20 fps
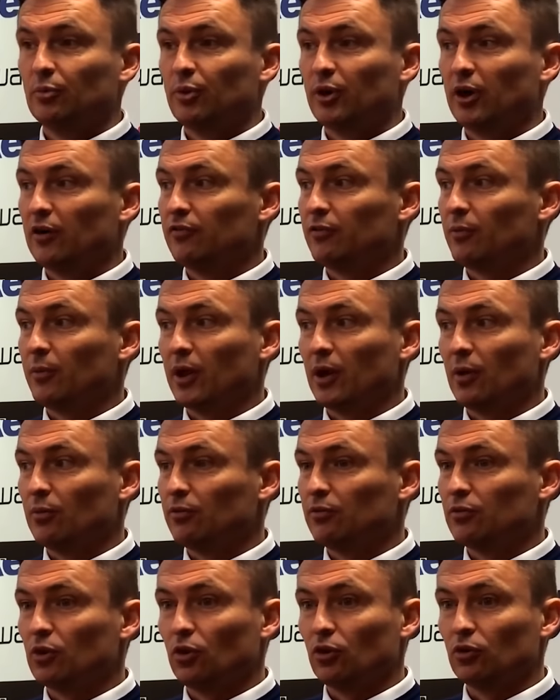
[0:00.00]
Apart from that,
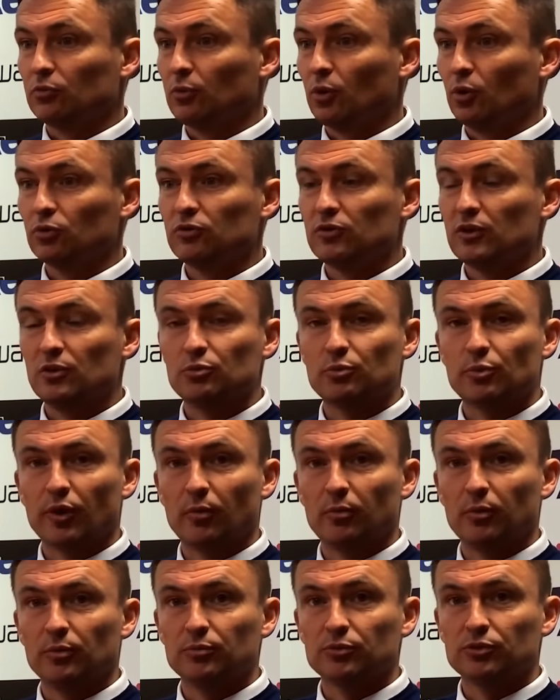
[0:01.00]
we've caused most teams
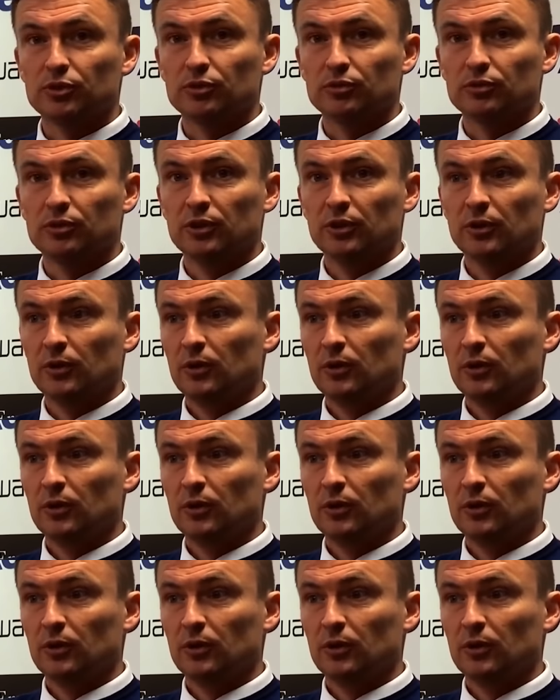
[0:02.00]
problems, and